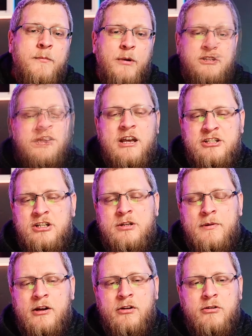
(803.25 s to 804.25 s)
But that's just
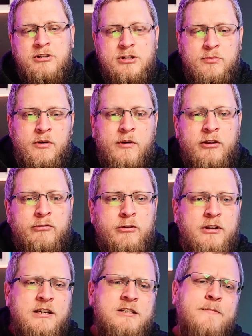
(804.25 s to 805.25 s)
something I noticed when I went
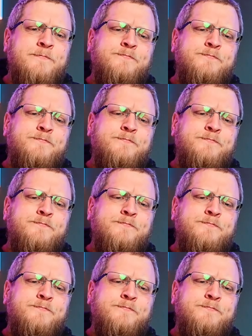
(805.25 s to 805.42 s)
through these.